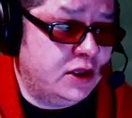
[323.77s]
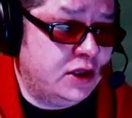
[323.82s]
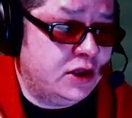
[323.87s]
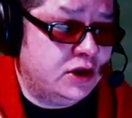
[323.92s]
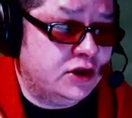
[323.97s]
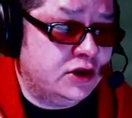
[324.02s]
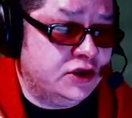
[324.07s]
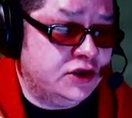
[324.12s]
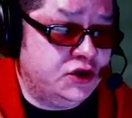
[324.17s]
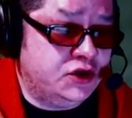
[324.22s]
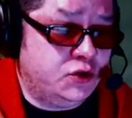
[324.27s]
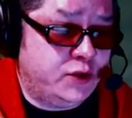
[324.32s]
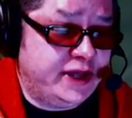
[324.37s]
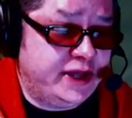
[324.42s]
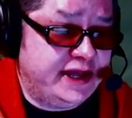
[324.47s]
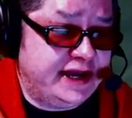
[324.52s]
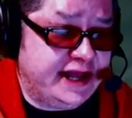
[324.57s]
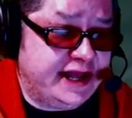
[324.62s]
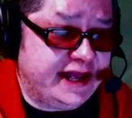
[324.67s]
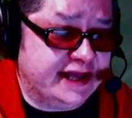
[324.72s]

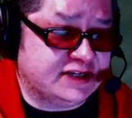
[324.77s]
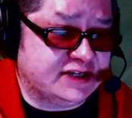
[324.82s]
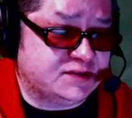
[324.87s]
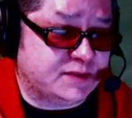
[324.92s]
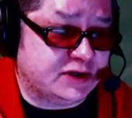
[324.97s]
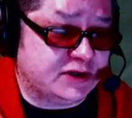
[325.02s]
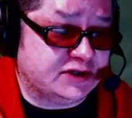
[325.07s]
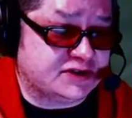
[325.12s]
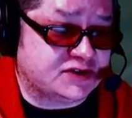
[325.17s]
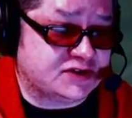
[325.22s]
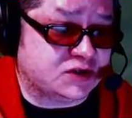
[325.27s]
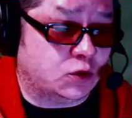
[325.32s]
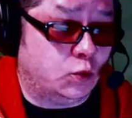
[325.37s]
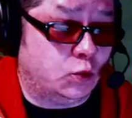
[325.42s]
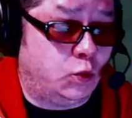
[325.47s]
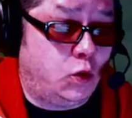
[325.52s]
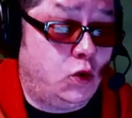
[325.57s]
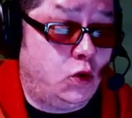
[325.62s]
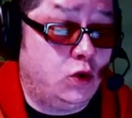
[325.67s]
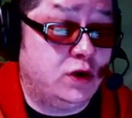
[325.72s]
UN experts
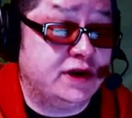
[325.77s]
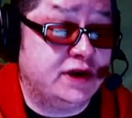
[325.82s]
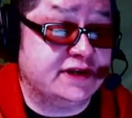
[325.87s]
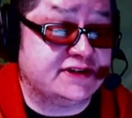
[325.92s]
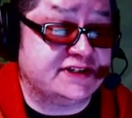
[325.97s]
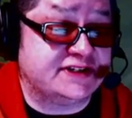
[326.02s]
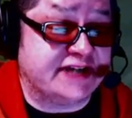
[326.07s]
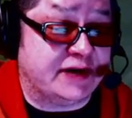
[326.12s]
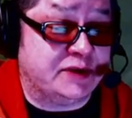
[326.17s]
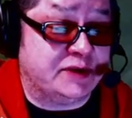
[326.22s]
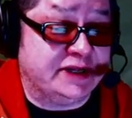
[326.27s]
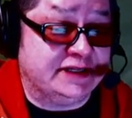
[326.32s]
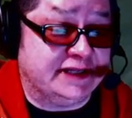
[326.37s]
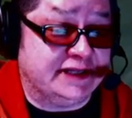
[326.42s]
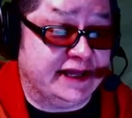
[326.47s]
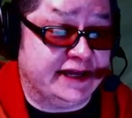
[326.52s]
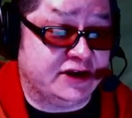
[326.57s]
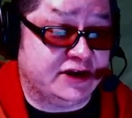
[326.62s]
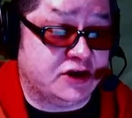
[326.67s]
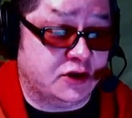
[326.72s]
warn Saudi
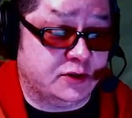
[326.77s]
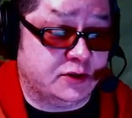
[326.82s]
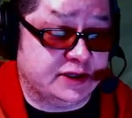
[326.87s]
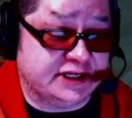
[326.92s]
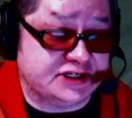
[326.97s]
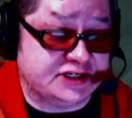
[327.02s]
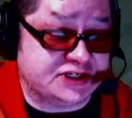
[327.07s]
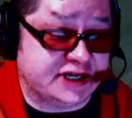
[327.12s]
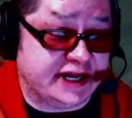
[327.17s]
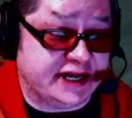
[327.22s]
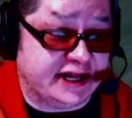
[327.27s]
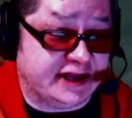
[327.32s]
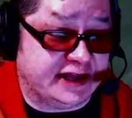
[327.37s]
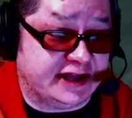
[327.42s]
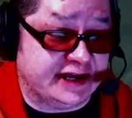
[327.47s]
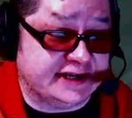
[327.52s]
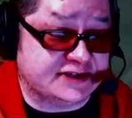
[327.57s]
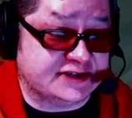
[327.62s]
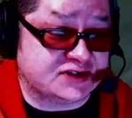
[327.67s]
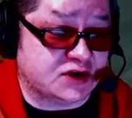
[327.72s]
led coalition
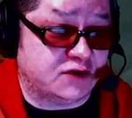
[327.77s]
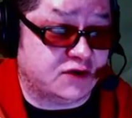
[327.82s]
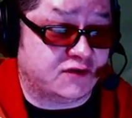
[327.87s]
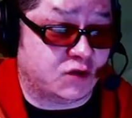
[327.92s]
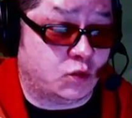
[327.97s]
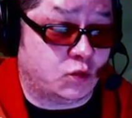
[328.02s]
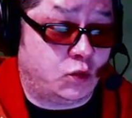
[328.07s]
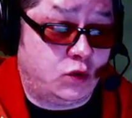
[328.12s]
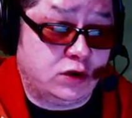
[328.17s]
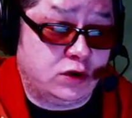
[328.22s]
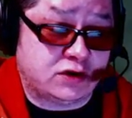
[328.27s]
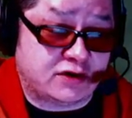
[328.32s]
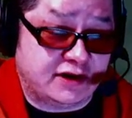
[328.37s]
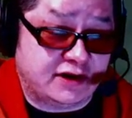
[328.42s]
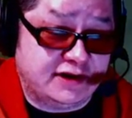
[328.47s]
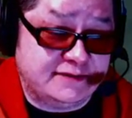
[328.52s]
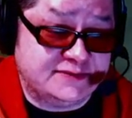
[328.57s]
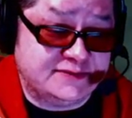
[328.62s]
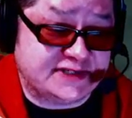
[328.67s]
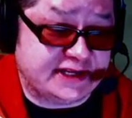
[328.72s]
allies over war
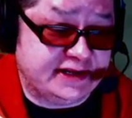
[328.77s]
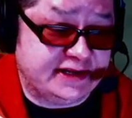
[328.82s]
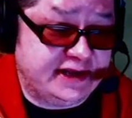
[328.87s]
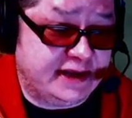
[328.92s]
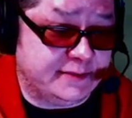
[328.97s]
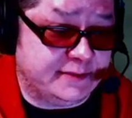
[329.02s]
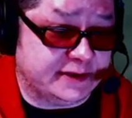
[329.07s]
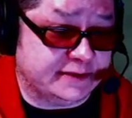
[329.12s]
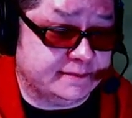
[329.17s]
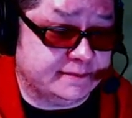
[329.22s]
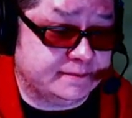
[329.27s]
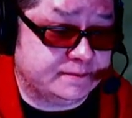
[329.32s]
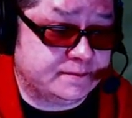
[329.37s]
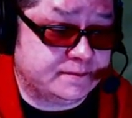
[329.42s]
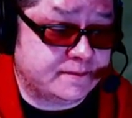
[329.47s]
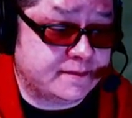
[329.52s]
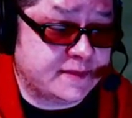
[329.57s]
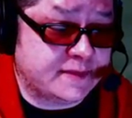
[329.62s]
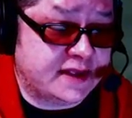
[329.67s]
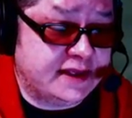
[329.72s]
crimes in Yemen.
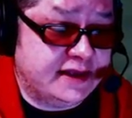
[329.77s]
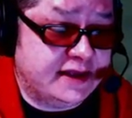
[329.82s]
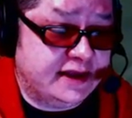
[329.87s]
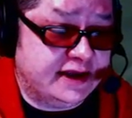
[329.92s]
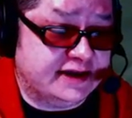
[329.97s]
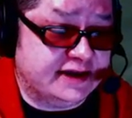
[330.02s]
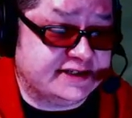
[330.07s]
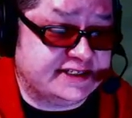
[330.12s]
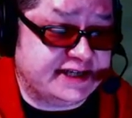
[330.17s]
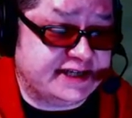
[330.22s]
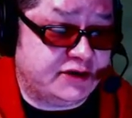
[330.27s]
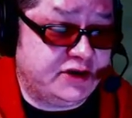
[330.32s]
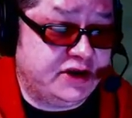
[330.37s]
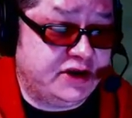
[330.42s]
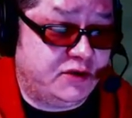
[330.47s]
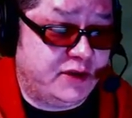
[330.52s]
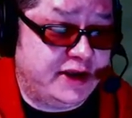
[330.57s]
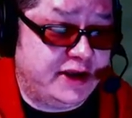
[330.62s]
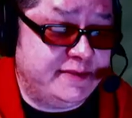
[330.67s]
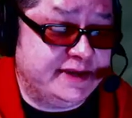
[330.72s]
A Saudi
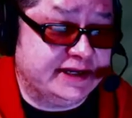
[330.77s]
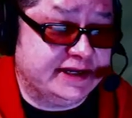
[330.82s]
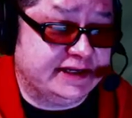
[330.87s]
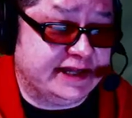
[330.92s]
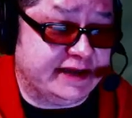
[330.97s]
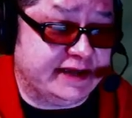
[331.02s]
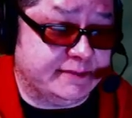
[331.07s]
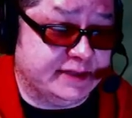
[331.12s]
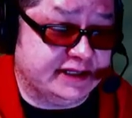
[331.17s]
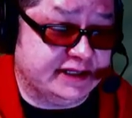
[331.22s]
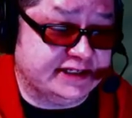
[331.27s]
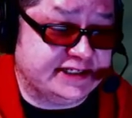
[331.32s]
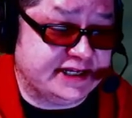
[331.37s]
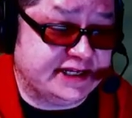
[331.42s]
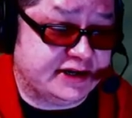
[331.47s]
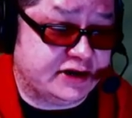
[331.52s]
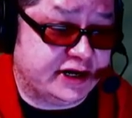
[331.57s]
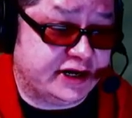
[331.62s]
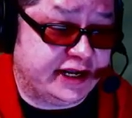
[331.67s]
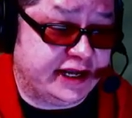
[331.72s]
Arabia led
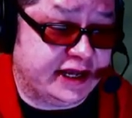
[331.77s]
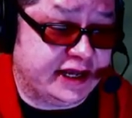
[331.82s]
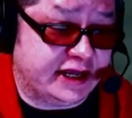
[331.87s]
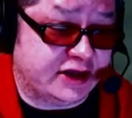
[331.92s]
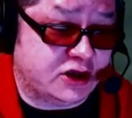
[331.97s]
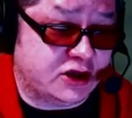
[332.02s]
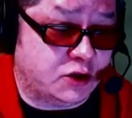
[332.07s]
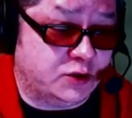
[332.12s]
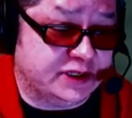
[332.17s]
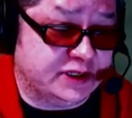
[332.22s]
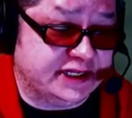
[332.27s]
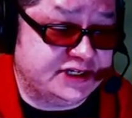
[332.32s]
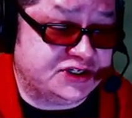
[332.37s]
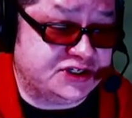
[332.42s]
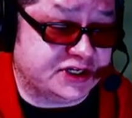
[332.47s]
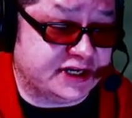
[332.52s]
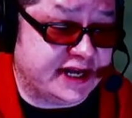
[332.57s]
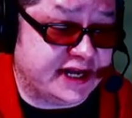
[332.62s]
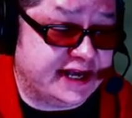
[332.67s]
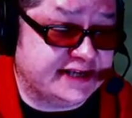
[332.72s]
military
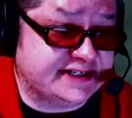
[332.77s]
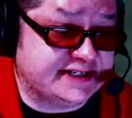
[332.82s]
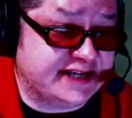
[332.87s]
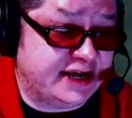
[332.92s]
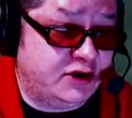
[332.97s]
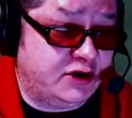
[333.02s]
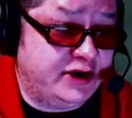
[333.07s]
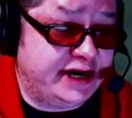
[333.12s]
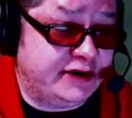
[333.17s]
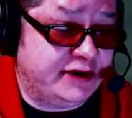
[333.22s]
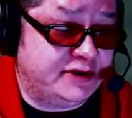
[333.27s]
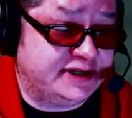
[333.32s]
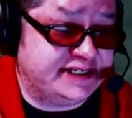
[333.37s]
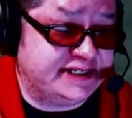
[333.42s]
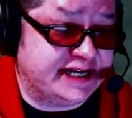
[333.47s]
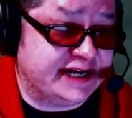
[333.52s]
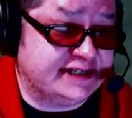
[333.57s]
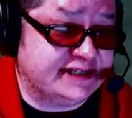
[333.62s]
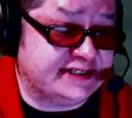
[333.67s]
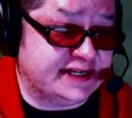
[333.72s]
coalition has carried out
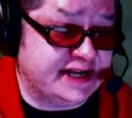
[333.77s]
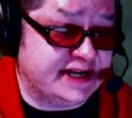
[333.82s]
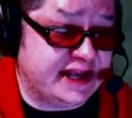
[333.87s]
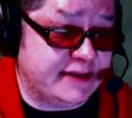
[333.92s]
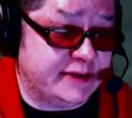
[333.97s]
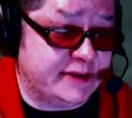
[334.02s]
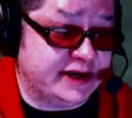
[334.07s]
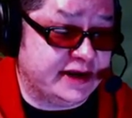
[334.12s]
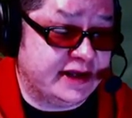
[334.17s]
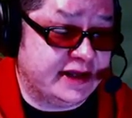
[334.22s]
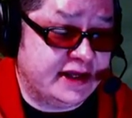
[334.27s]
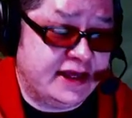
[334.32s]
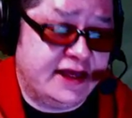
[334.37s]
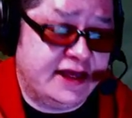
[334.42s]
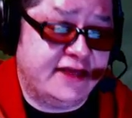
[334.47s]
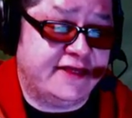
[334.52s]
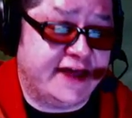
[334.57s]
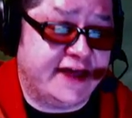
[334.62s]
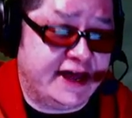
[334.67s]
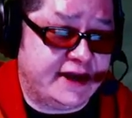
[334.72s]
attacks in Yemen
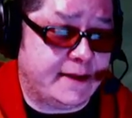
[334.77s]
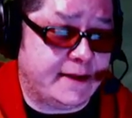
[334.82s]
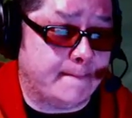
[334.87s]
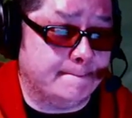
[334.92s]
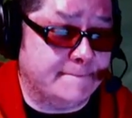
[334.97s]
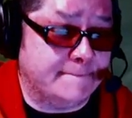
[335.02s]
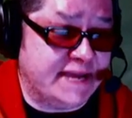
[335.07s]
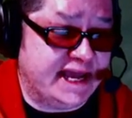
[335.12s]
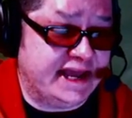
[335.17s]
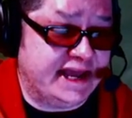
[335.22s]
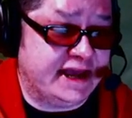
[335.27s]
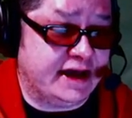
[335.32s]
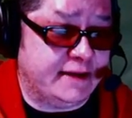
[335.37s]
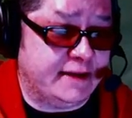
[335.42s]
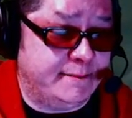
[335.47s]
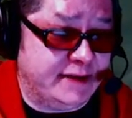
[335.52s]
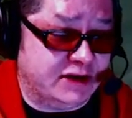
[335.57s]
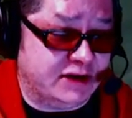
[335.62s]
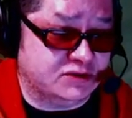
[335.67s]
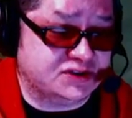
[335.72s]
that may
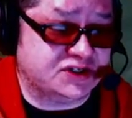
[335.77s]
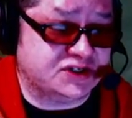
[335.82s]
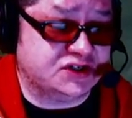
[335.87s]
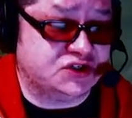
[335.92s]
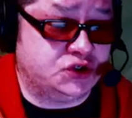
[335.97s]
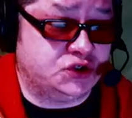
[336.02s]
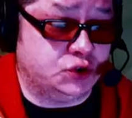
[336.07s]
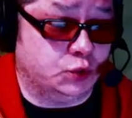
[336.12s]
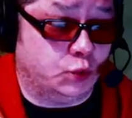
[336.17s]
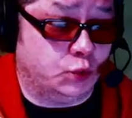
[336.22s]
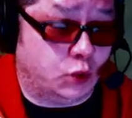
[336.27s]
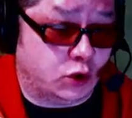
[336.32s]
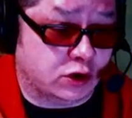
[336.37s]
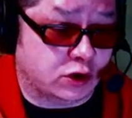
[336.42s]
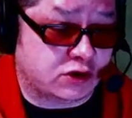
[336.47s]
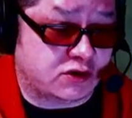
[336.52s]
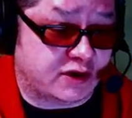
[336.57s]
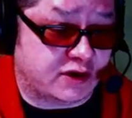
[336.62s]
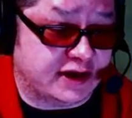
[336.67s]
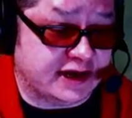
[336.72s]
amount to war
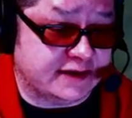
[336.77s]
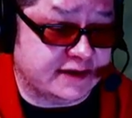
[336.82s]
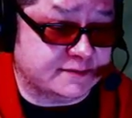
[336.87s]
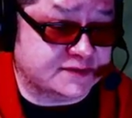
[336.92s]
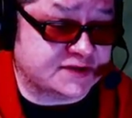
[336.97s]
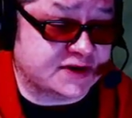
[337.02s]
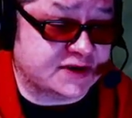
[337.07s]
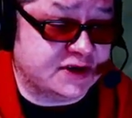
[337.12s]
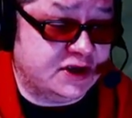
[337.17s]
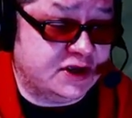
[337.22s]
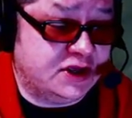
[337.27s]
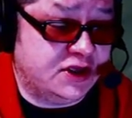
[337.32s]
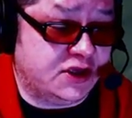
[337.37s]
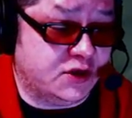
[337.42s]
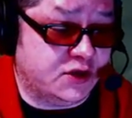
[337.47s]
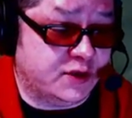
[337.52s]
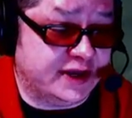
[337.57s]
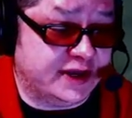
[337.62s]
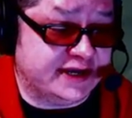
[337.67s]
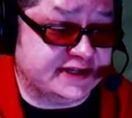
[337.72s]
crimes.
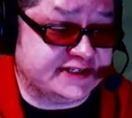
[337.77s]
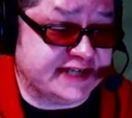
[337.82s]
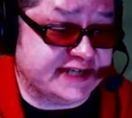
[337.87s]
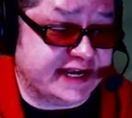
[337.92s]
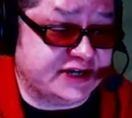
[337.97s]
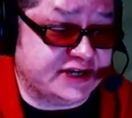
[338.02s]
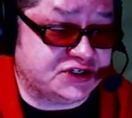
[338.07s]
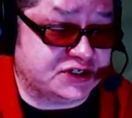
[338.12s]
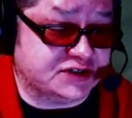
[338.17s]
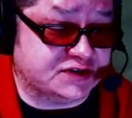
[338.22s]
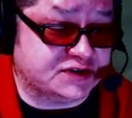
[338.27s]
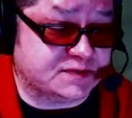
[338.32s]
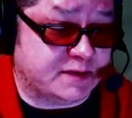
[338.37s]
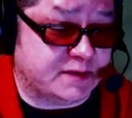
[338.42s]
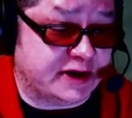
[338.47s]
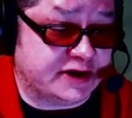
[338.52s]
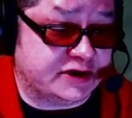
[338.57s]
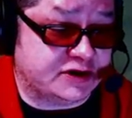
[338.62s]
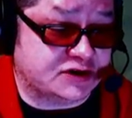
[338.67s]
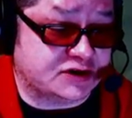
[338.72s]
UN sanctions
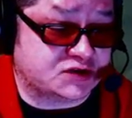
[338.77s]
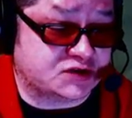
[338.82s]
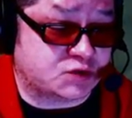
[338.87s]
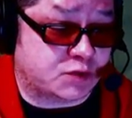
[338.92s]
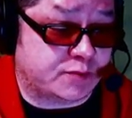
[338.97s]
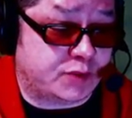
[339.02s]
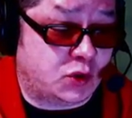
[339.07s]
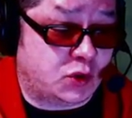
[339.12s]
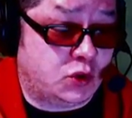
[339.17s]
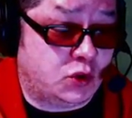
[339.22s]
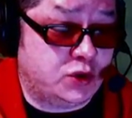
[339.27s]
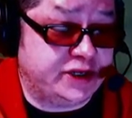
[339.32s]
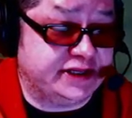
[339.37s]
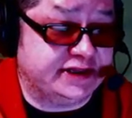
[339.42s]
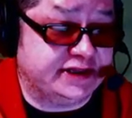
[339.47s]
monitors reported